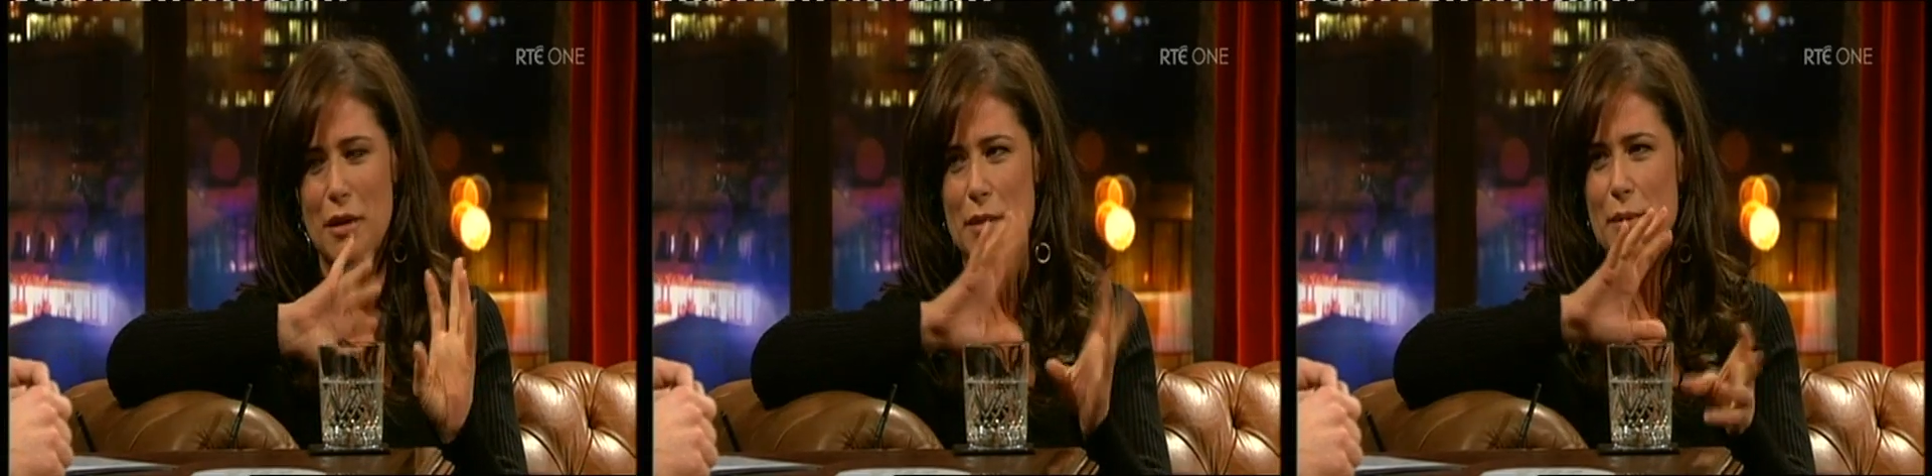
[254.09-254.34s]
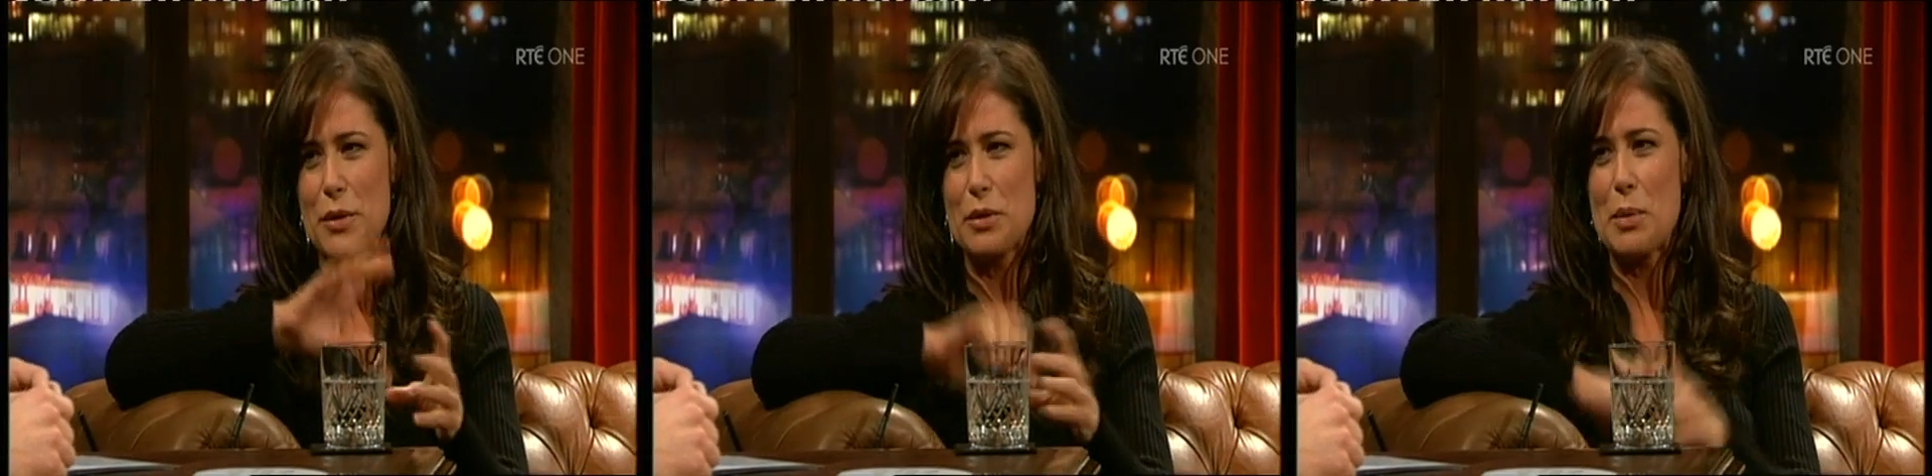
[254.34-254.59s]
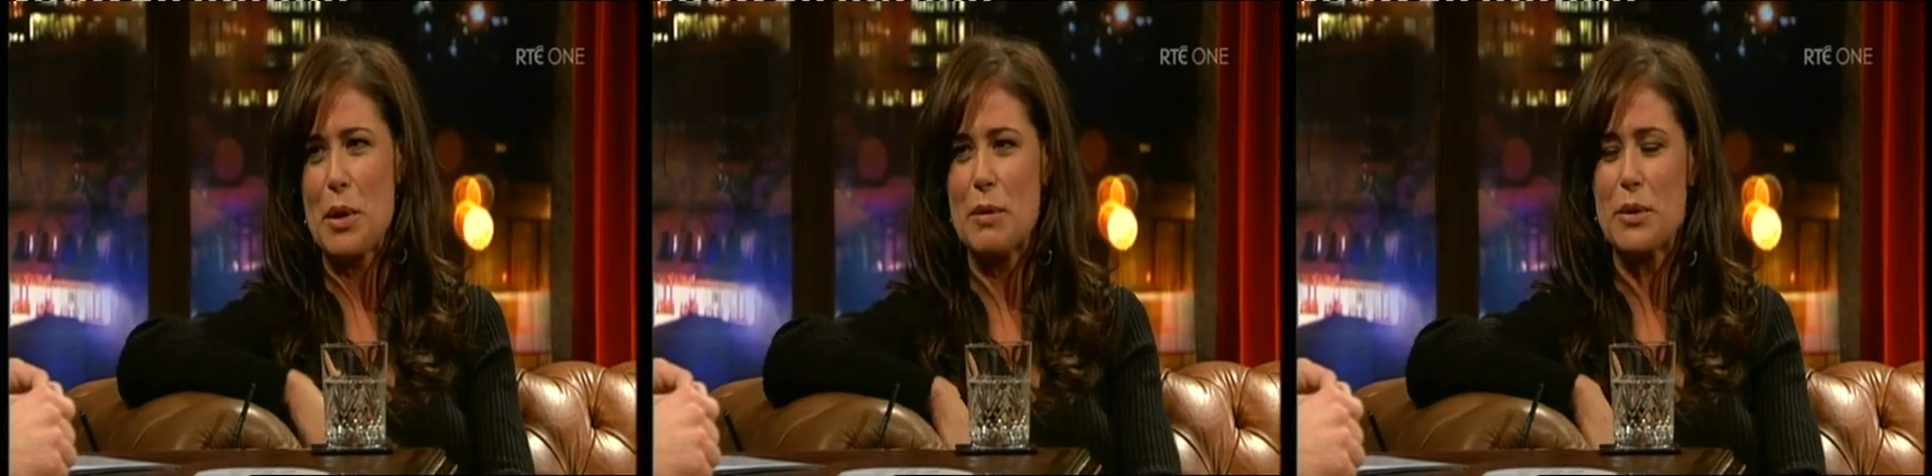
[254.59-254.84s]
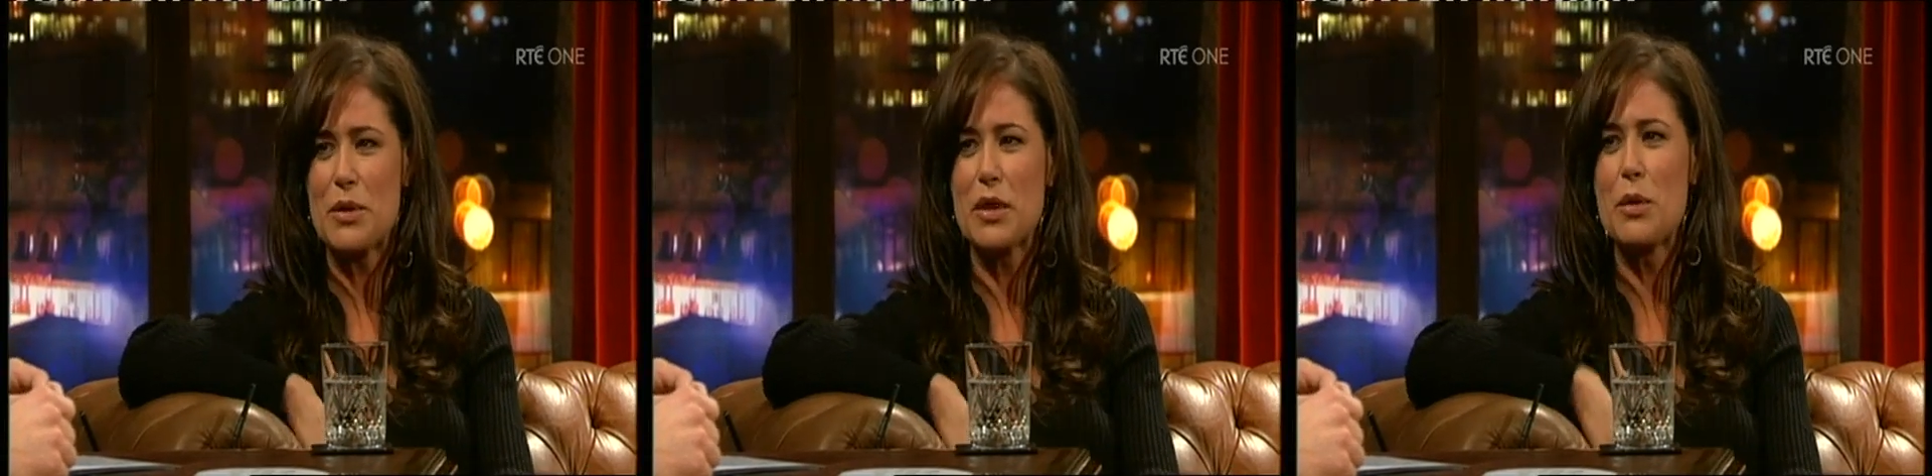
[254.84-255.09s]
grandmother's
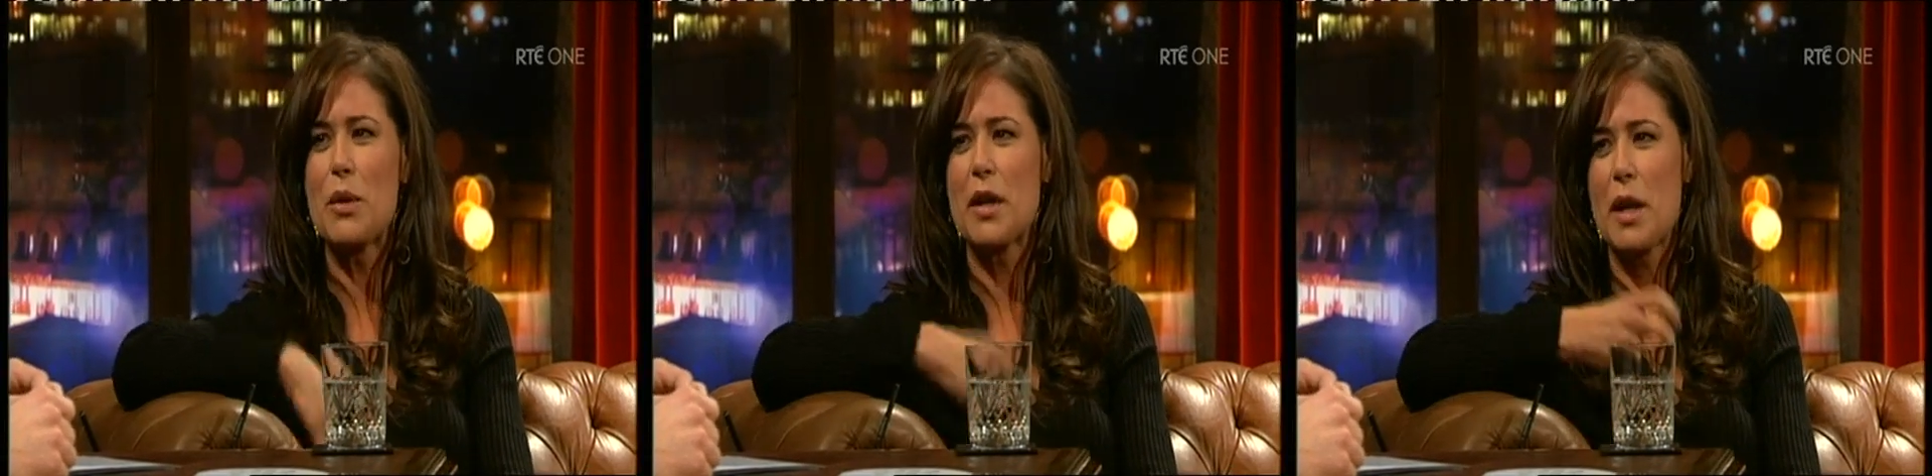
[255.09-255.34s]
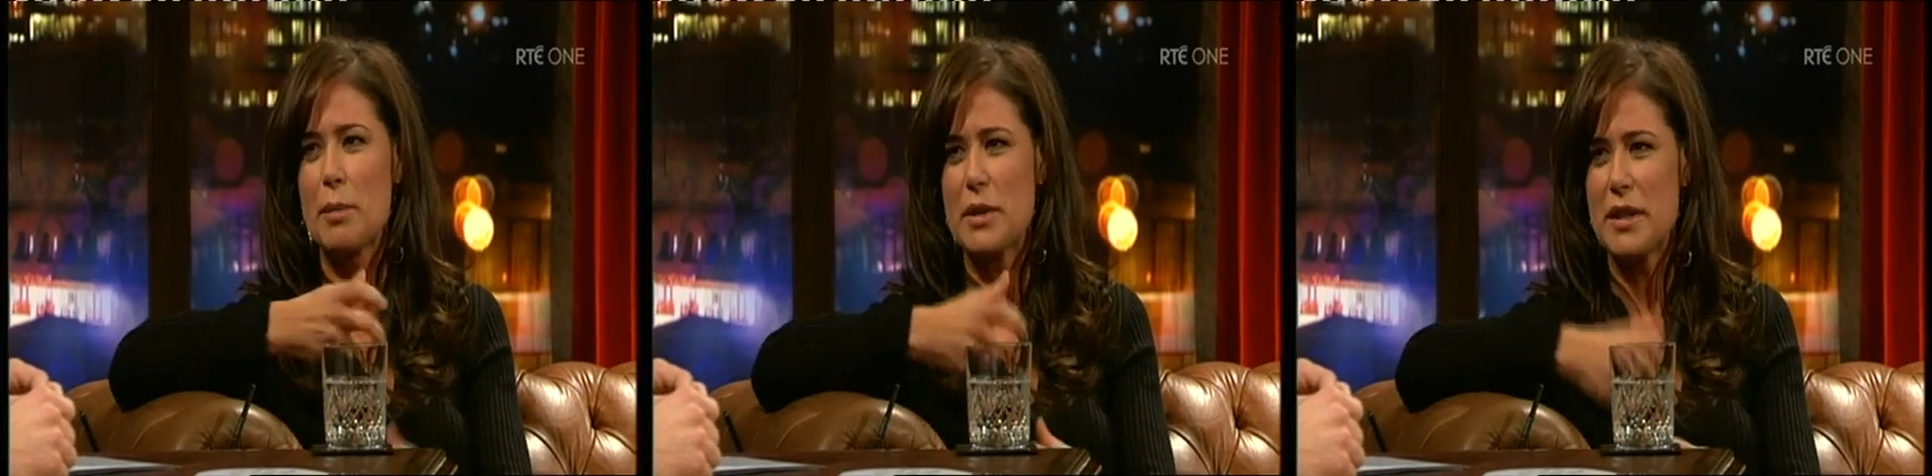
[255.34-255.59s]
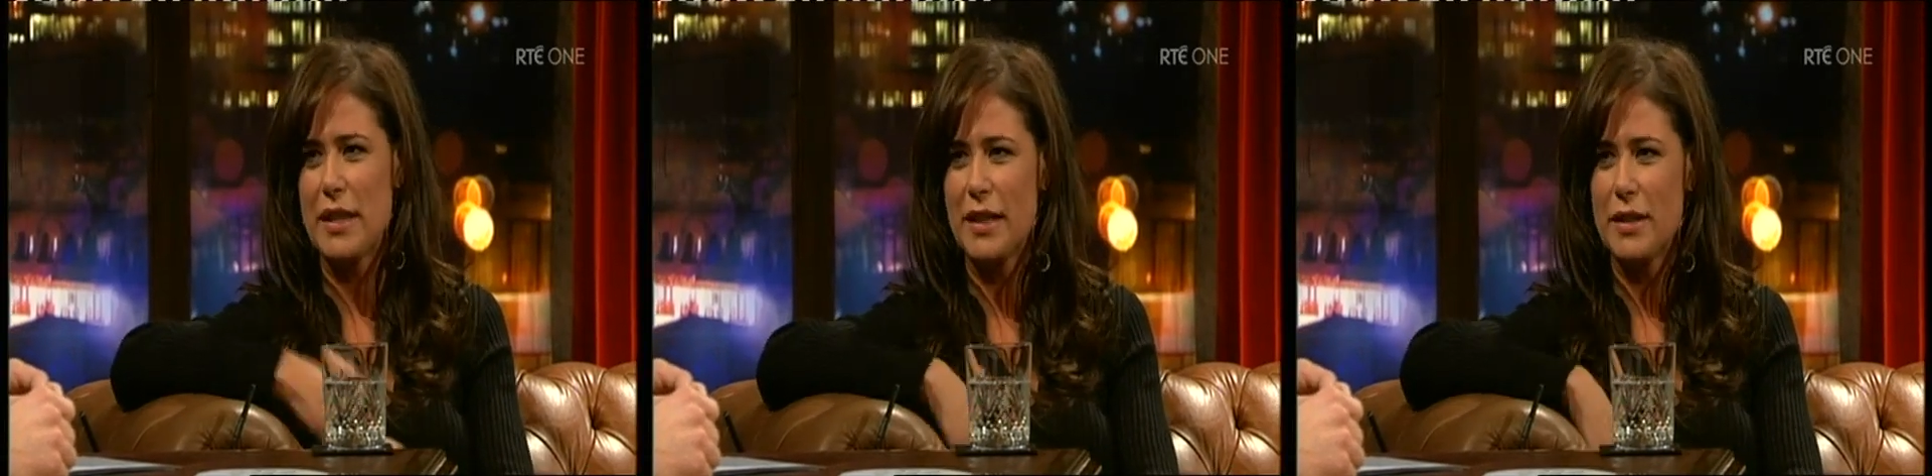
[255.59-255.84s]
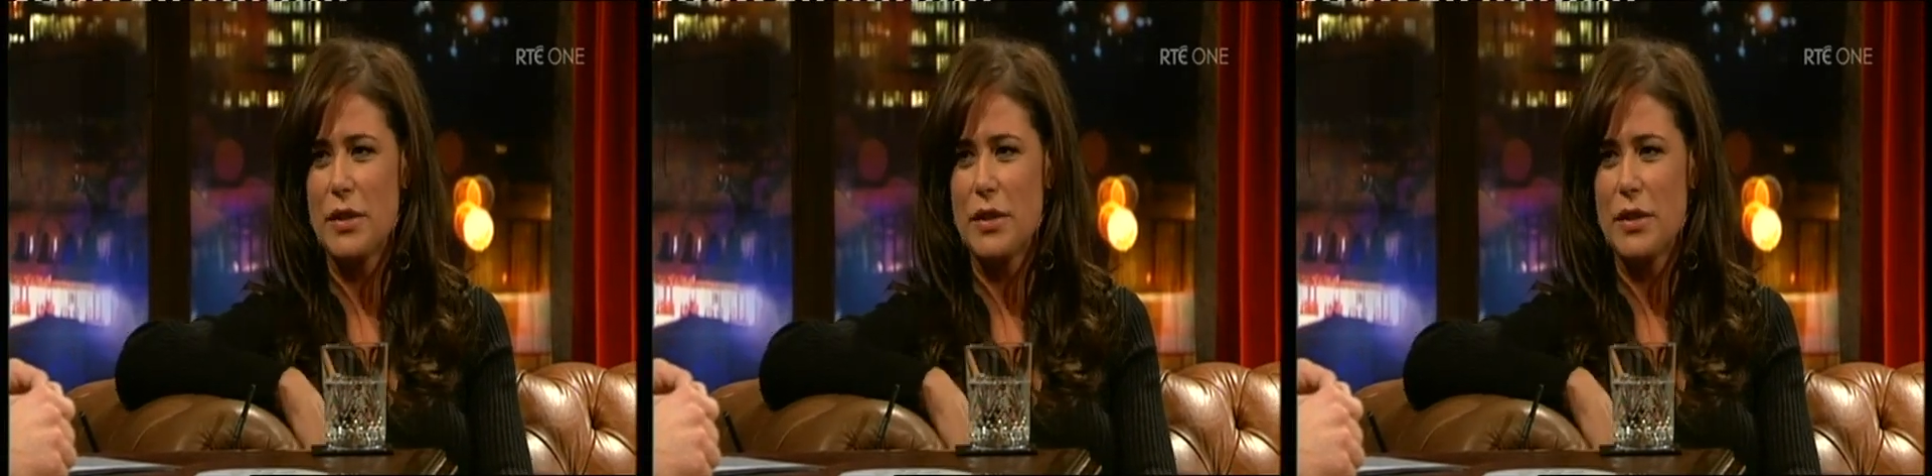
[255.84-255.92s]
apartment, it was like, do you want a cup of tea?